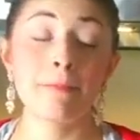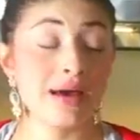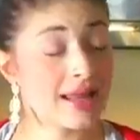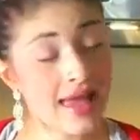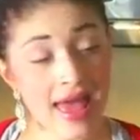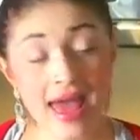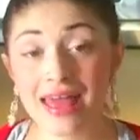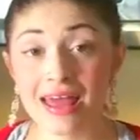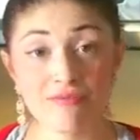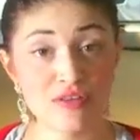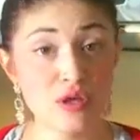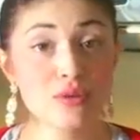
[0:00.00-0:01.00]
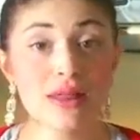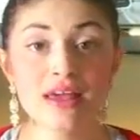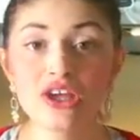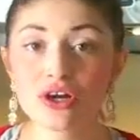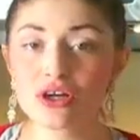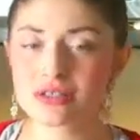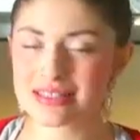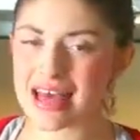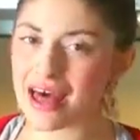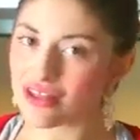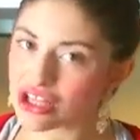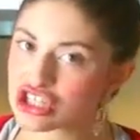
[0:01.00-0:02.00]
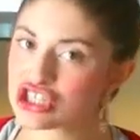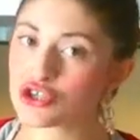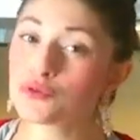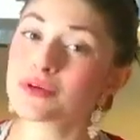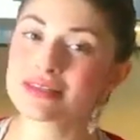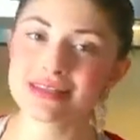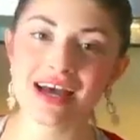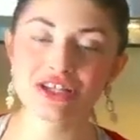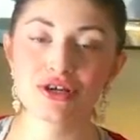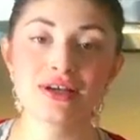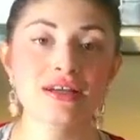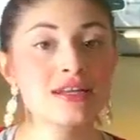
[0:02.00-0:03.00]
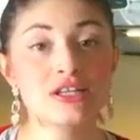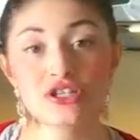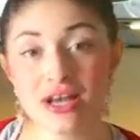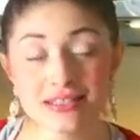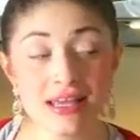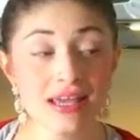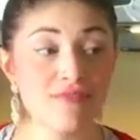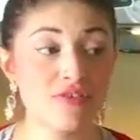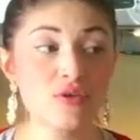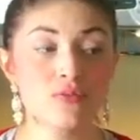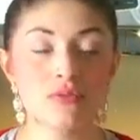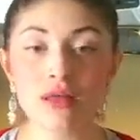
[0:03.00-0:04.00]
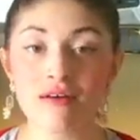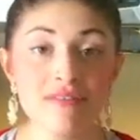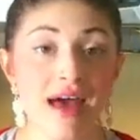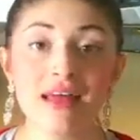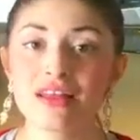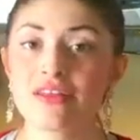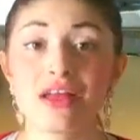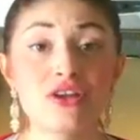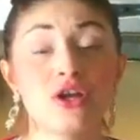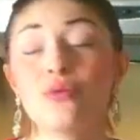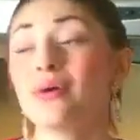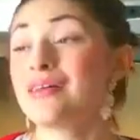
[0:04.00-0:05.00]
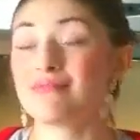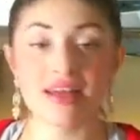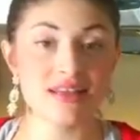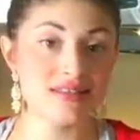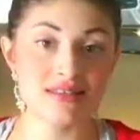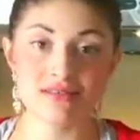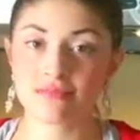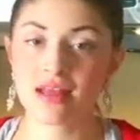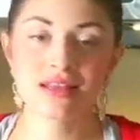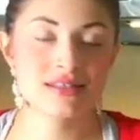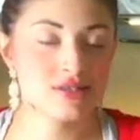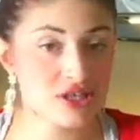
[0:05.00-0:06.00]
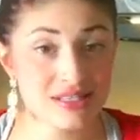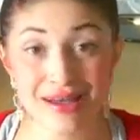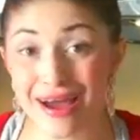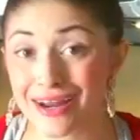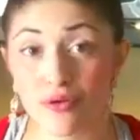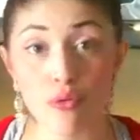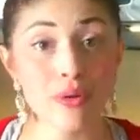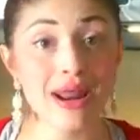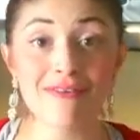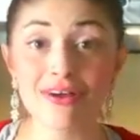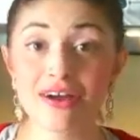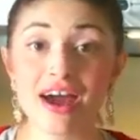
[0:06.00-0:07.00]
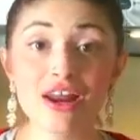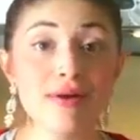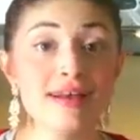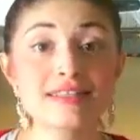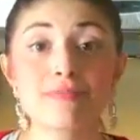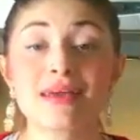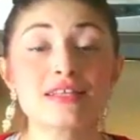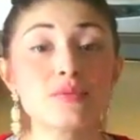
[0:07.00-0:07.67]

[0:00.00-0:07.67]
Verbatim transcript: But hey, if you like your salad super saturated in dressing, if you love that, then you know what? It's, it's just a kind of a whatever kind of recipe.